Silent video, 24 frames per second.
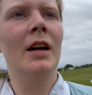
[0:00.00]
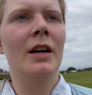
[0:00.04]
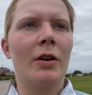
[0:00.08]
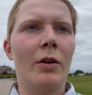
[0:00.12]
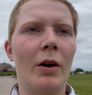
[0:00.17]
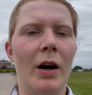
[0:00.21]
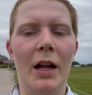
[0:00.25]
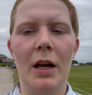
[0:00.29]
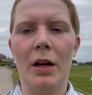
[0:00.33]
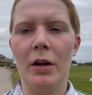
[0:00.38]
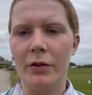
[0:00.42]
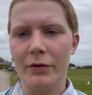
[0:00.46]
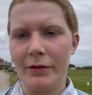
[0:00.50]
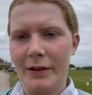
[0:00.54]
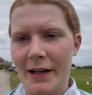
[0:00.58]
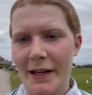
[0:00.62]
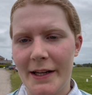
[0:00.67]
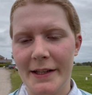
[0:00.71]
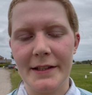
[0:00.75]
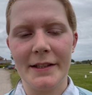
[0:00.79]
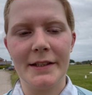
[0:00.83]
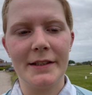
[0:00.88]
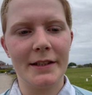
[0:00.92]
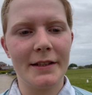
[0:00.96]
Quite a lot of
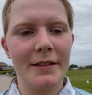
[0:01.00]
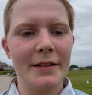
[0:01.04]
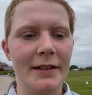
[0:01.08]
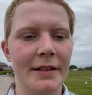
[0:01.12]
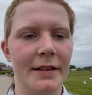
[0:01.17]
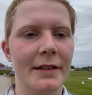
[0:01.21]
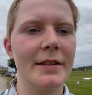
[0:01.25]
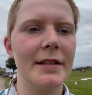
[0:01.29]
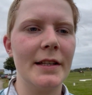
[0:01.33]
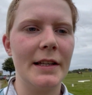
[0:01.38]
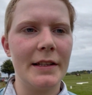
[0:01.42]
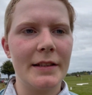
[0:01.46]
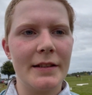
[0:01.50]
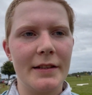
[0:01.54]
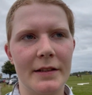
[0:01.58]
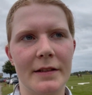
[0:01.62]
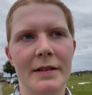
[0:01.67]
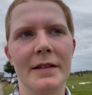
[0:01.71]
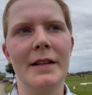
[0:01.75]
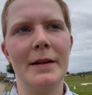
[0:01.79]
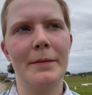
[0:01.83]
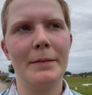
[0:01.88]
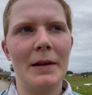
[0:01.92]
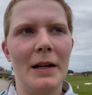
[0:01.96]
related distances,
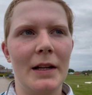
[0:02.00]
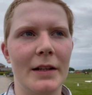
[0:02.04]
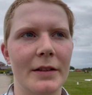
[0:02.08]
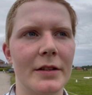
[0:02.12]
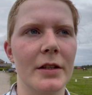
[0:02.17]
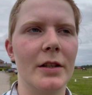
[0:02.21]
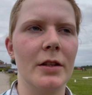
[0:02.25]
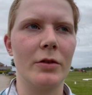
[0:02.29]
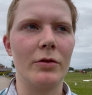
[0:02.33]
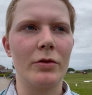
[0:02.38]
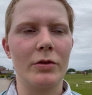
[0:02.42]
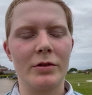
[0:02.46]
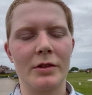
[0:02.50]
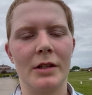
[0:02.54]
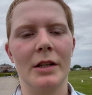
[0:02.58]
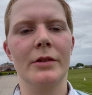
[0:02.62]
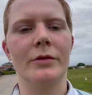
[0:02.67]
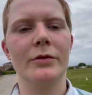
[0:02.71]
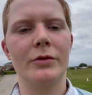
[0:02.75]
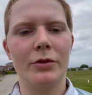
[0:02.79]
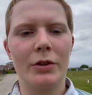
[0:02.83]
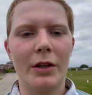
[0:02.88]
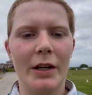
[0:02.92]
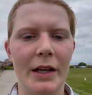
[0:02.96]
similar to the cross
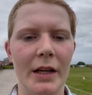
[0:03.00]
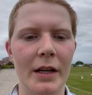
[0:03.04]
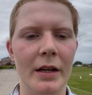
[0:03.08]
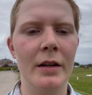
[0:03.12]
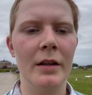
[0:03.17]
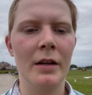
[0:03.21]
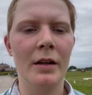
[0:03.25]
country,